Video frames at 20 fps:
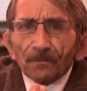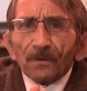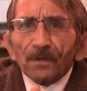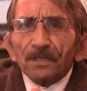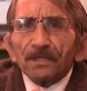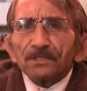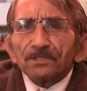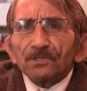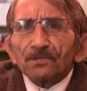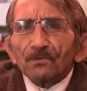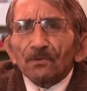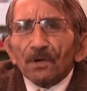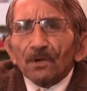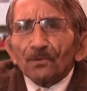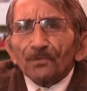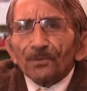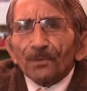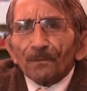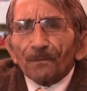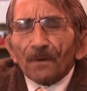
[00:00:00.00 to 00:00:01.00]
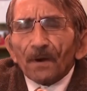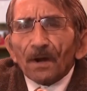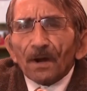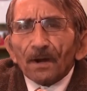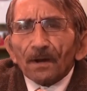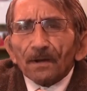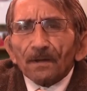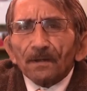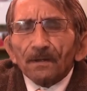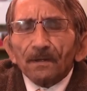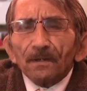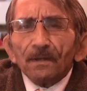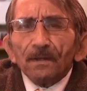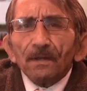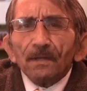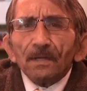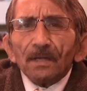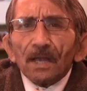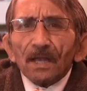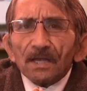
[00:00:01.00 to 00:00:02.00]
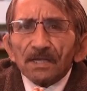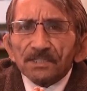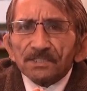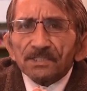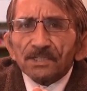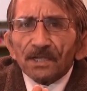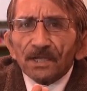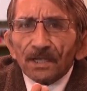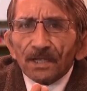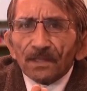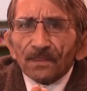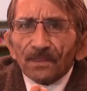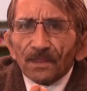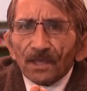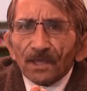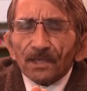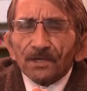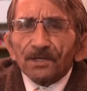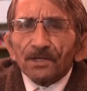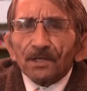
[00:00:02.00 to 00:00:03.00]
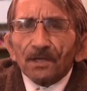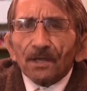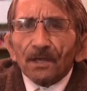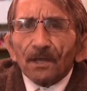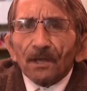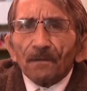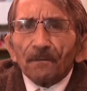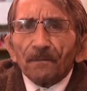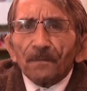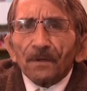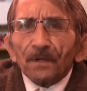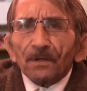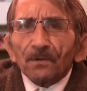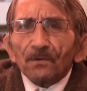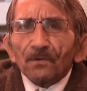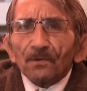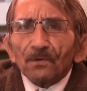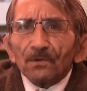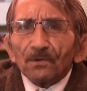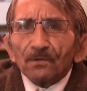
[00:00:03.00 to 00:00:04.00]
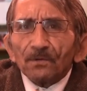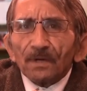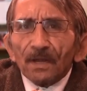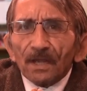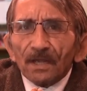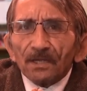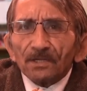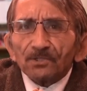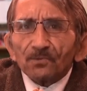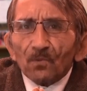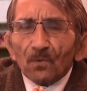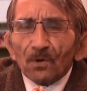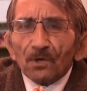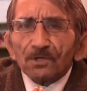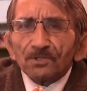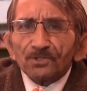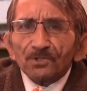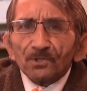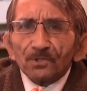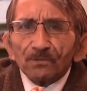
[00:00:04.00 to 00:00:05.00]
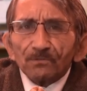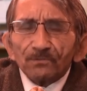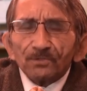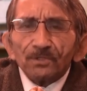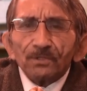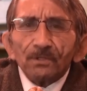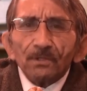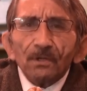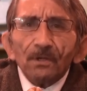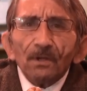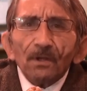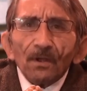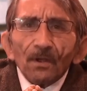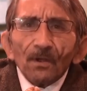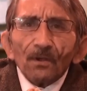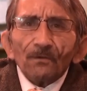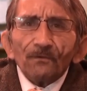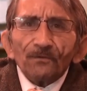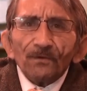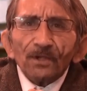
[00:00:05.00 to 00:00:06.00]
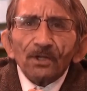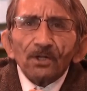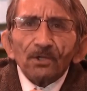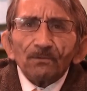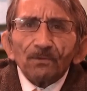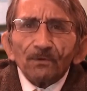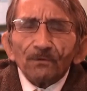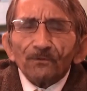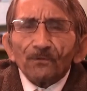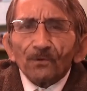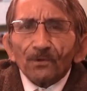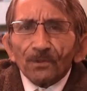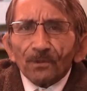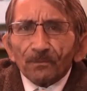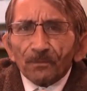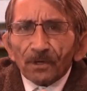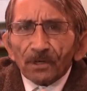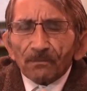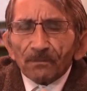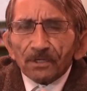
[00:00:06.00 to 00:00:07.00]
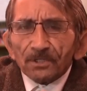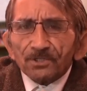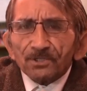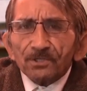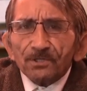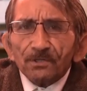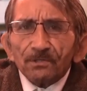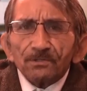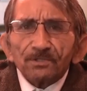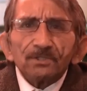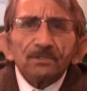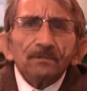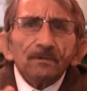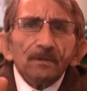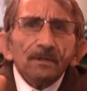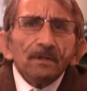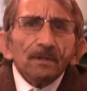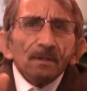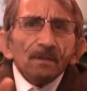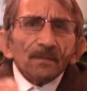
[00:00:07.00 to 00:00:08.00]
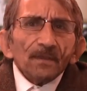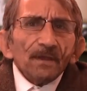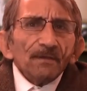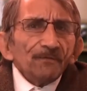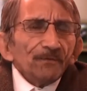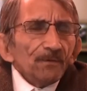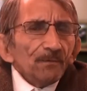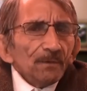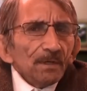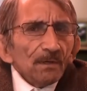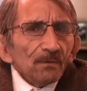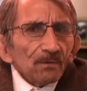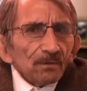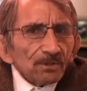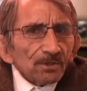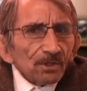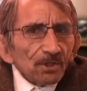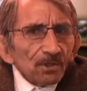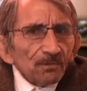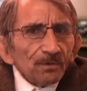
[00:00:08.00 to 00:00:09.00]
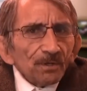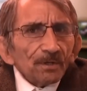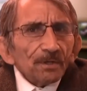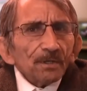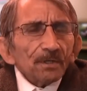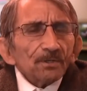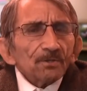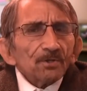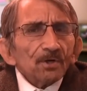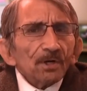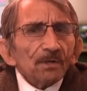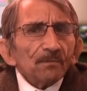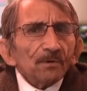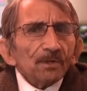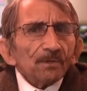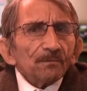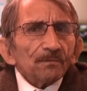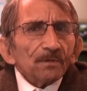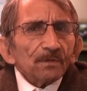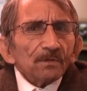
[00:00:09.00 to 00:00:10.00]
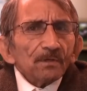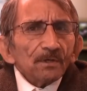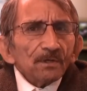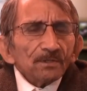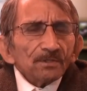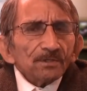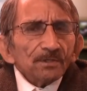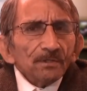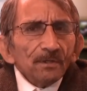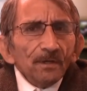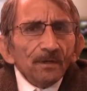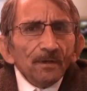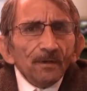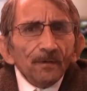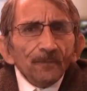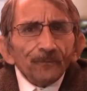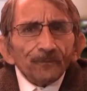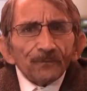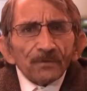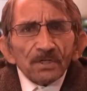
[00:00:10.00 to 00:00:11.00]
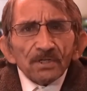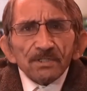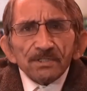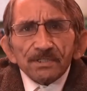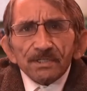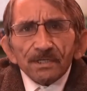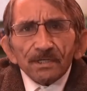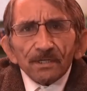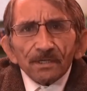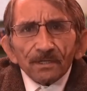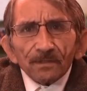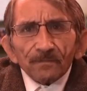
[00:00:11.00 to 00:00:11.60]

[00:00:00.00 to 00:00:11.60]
placed throughout the park saying that Picaroon has washrooms available for the public's use. That for me was a little bit troubling, because just